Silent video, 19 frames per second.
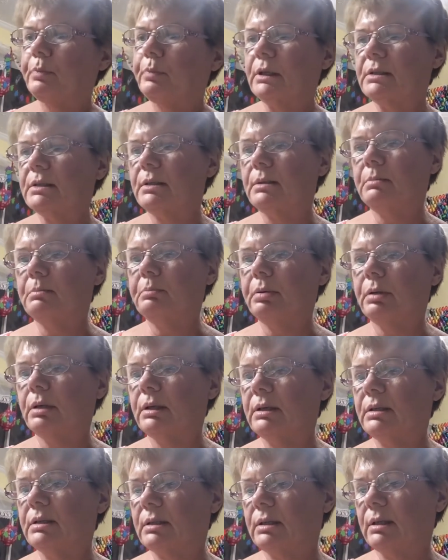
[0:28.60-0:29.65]

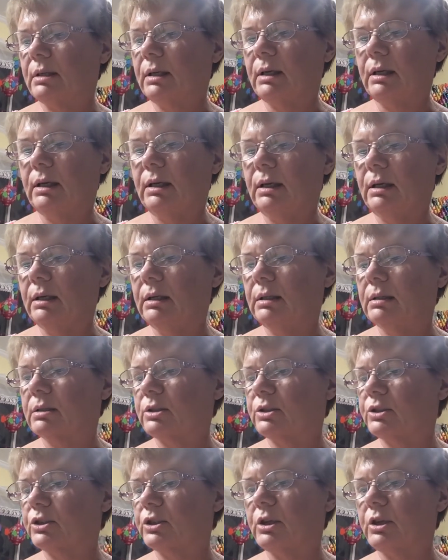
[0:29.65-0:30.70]
Simplicity. It's
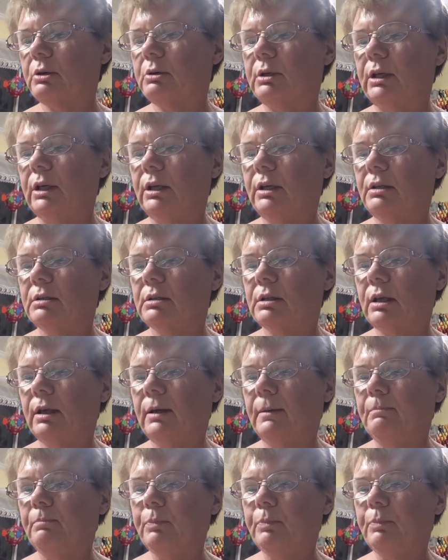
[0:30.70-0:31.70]
so easy.